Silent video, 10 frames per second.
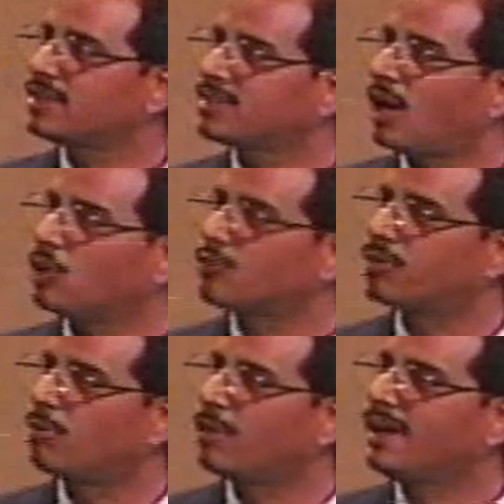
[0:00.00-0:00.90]
out
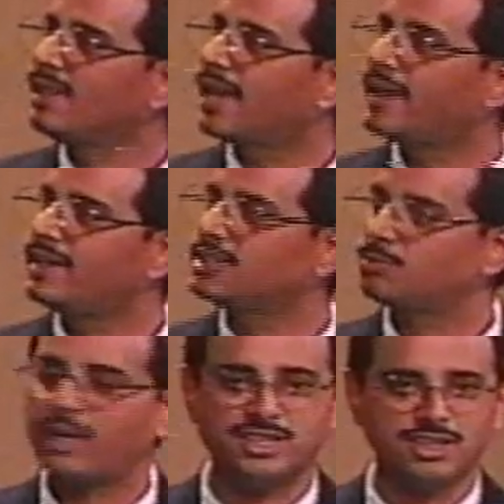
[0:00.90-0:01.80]
from inline
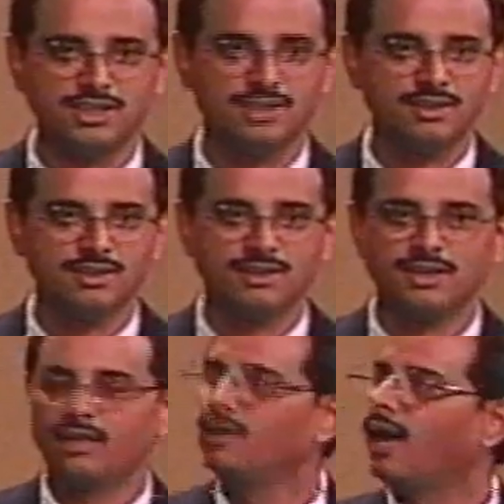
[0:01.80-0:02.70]
inspection
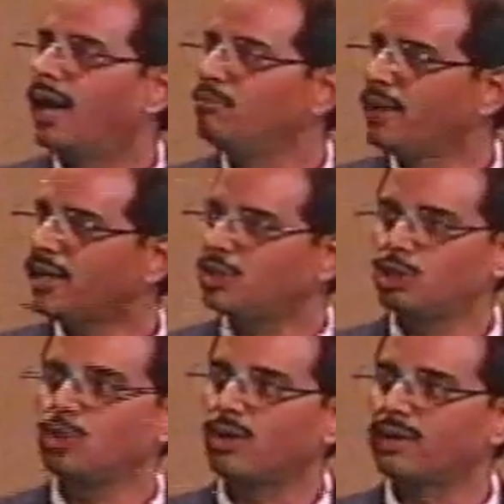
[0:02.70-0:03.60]
and make
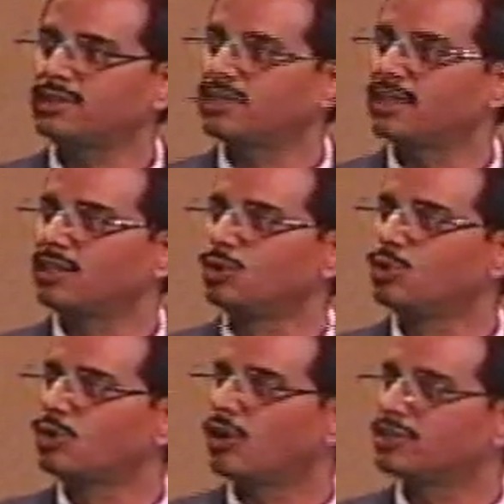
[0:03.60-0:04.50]
sure you understand the
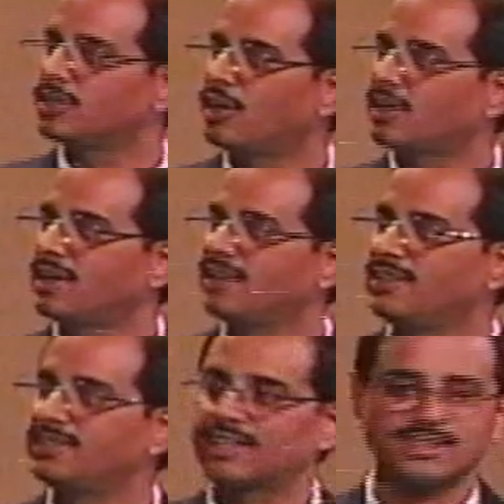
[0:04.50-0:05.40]
root cause and not let
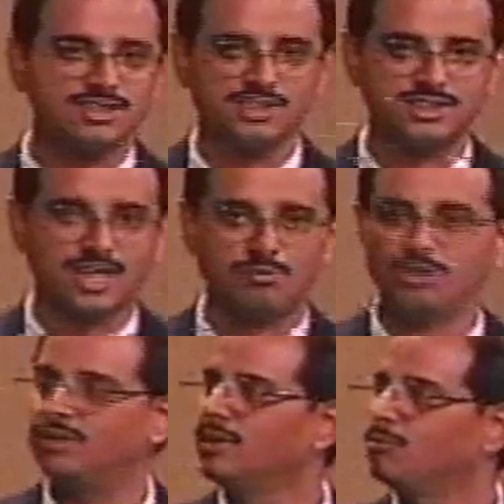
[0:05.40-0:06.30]
these excursions
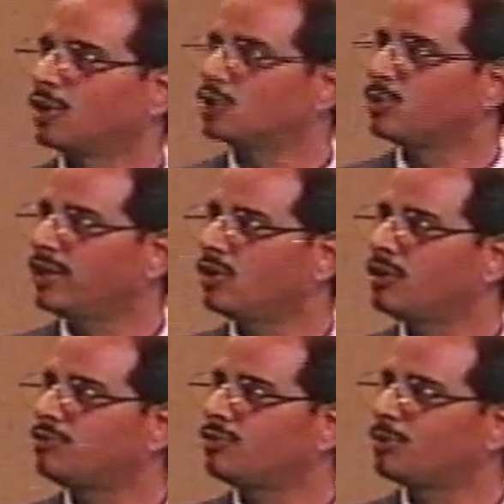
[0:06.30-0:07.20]
happen. Because when you're
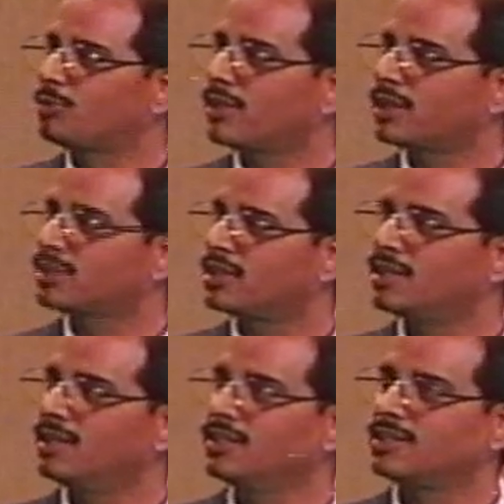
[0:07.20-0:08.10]
in full production,
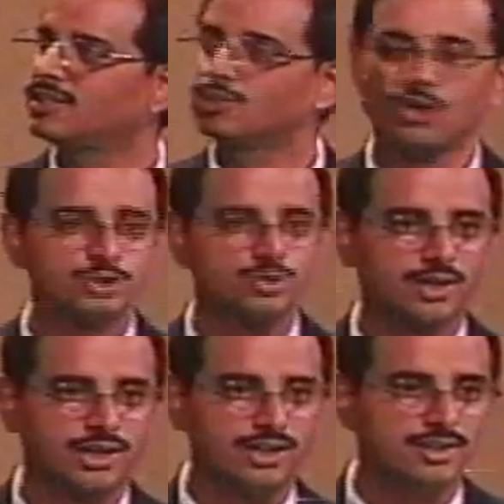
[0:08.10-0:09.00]
this is also a killer.